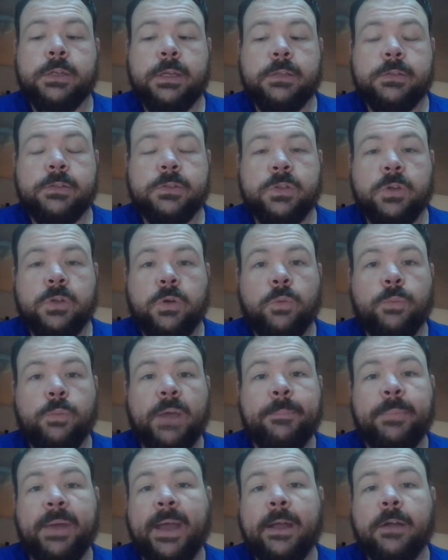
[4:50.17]
And so
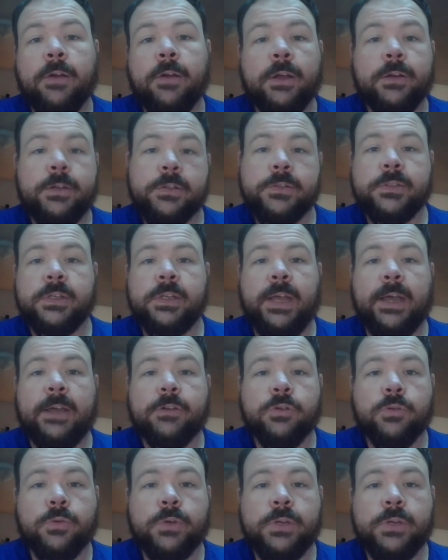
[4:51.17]
my background is in natural